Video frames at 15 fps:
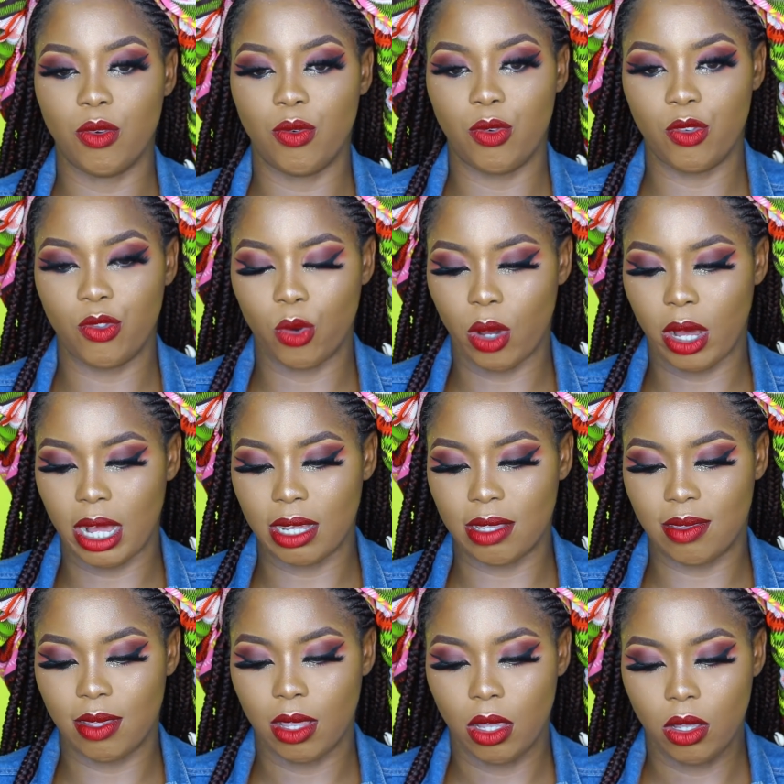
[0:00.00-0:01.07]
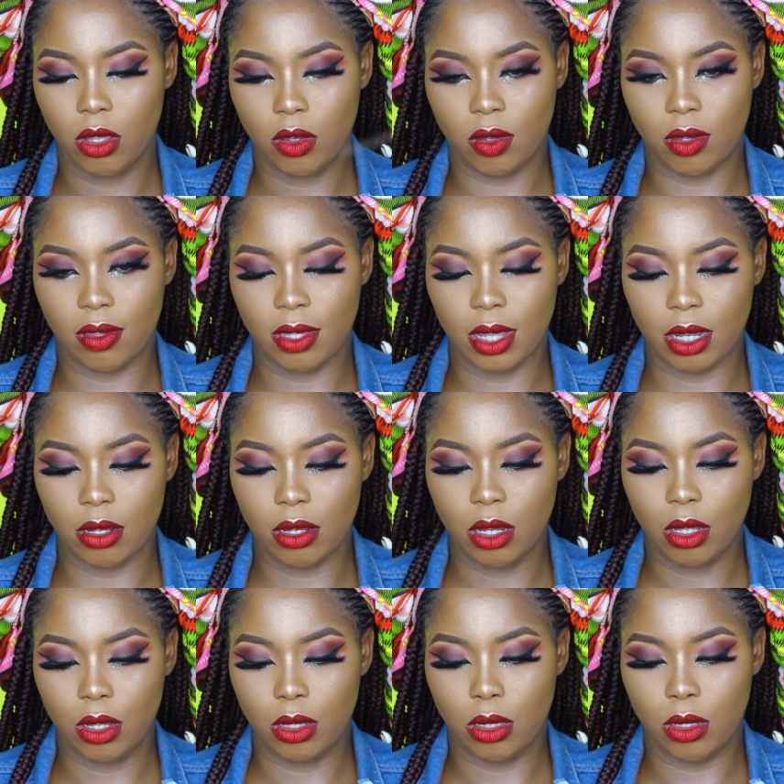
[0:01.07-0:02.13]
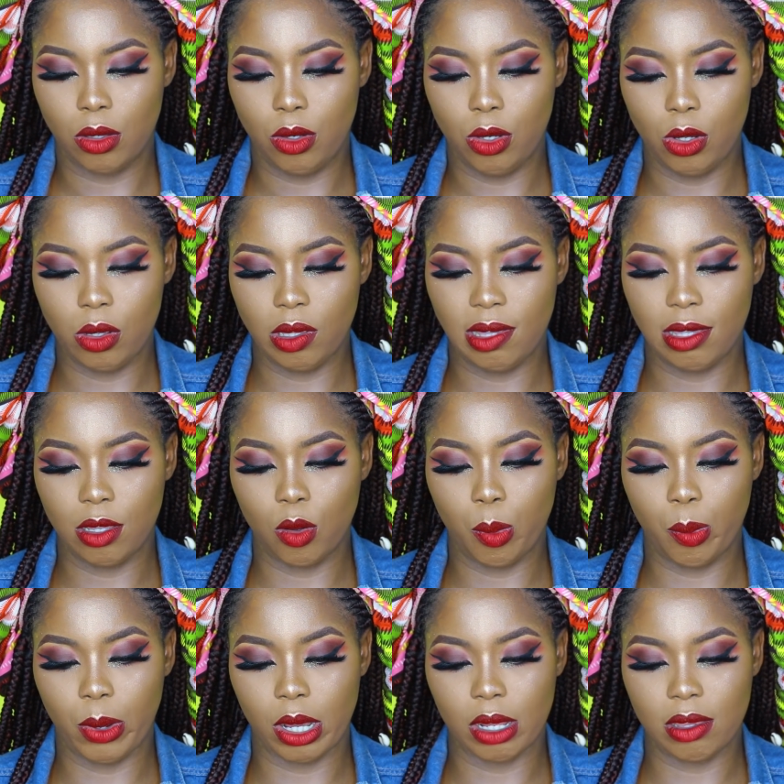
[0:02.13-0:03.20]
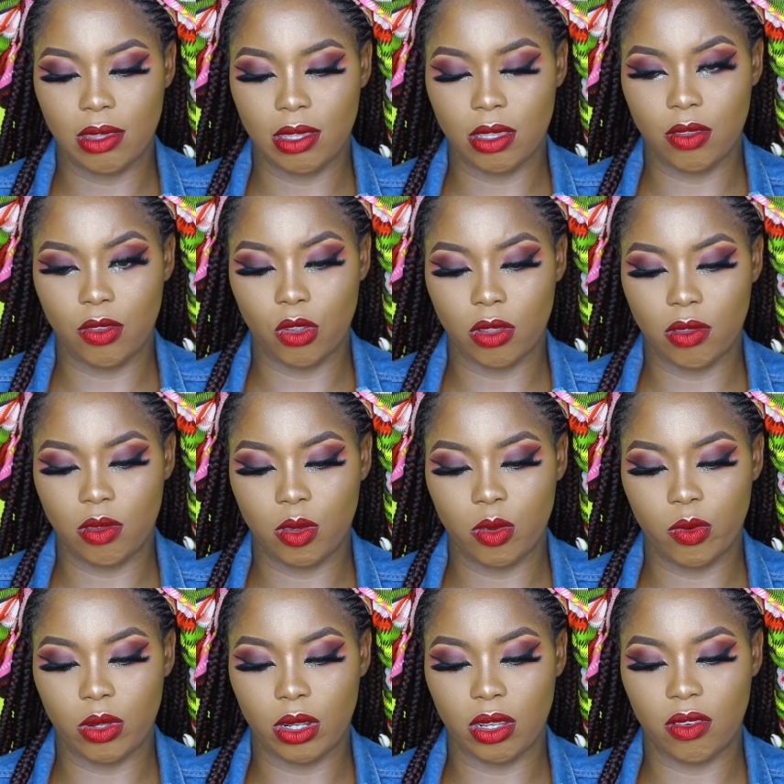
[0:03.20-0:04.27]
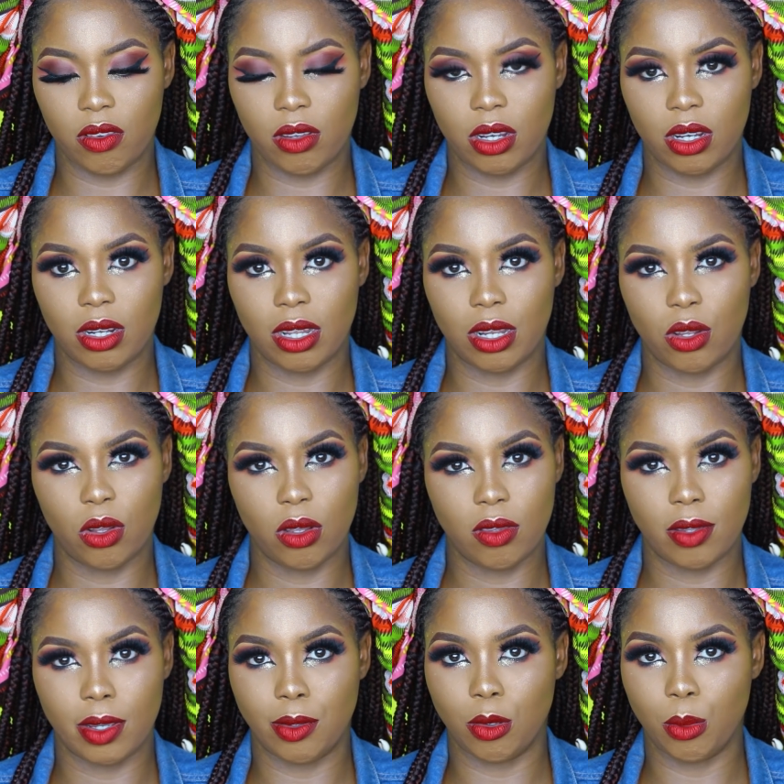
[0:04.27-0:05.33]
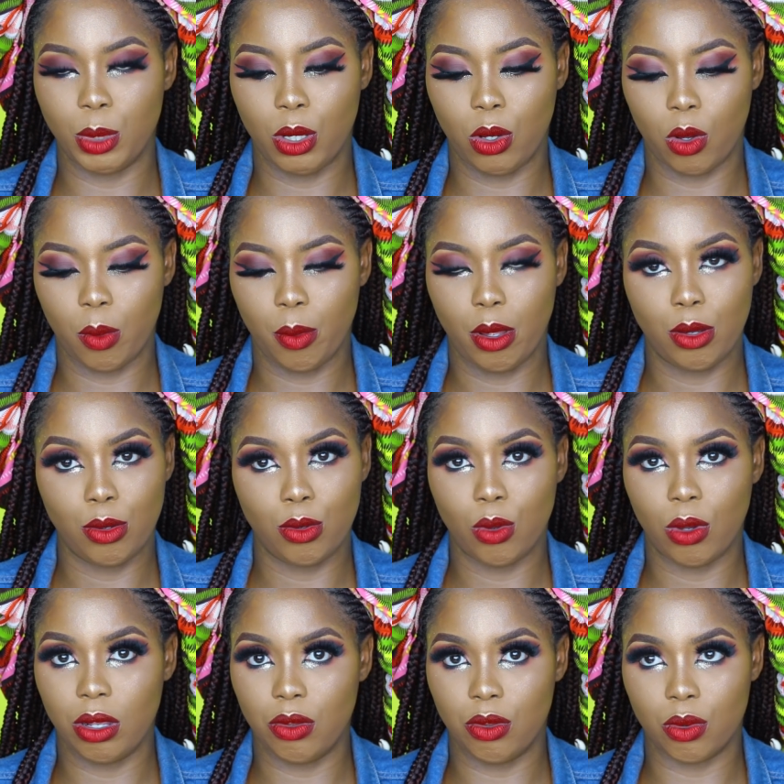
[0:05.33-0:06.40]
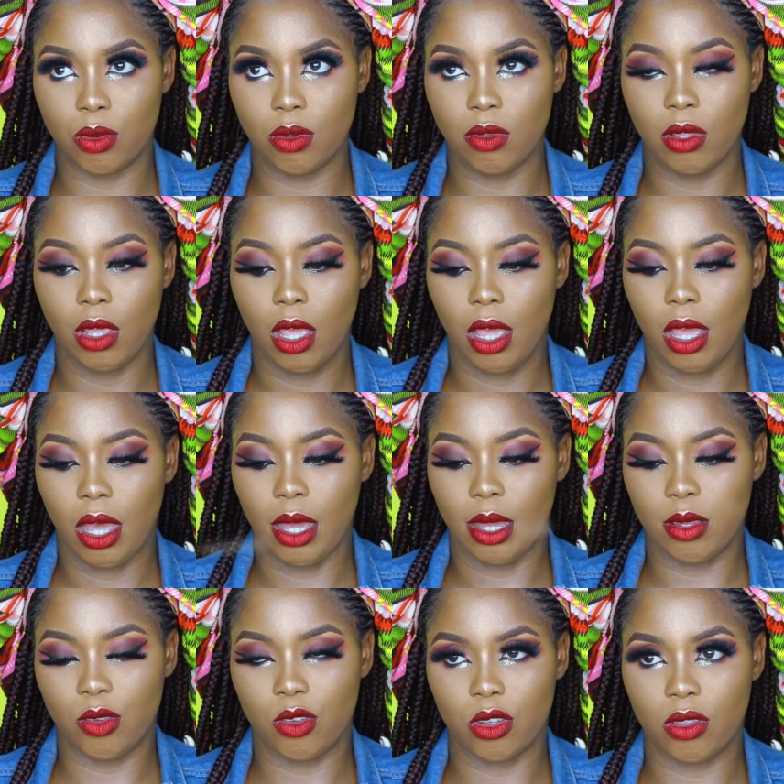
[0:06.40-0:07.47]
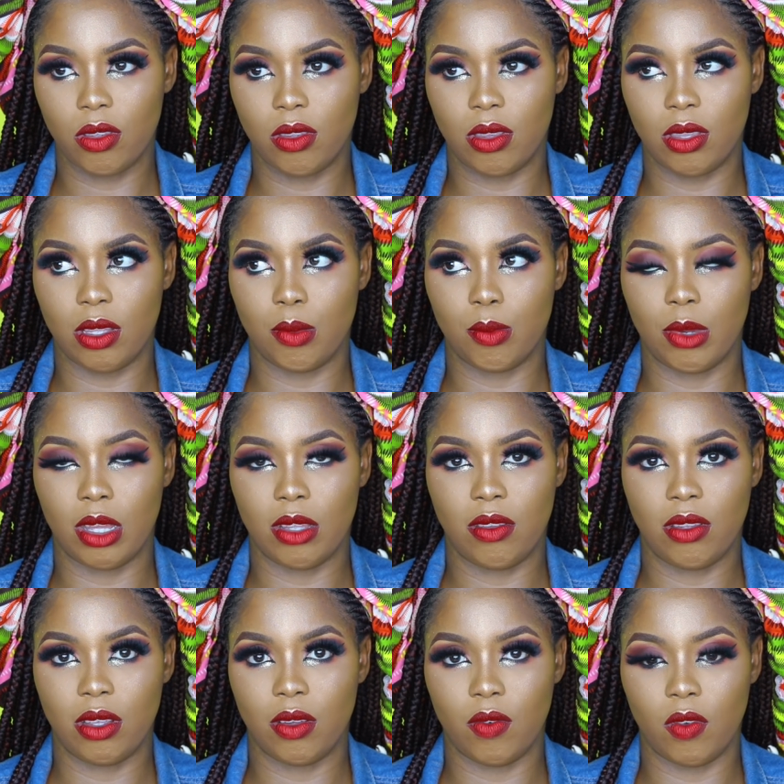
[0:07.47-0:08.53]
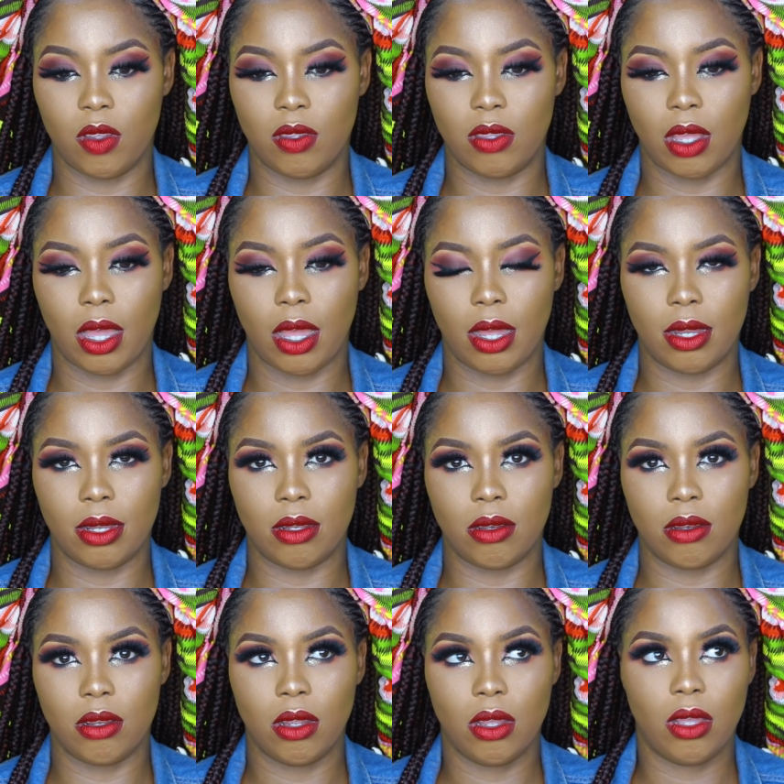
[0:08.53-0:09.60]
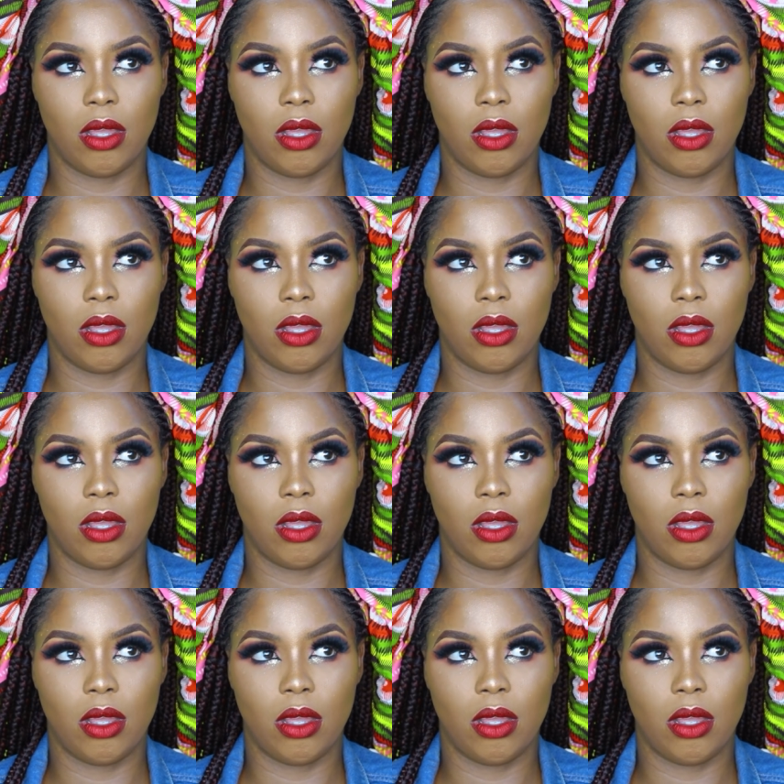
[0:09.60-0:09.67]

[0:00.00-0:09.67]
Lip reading: of Rivo asked, she said, do you still practice your civil engineering alongside your makeup? No, I don't. I just did my service and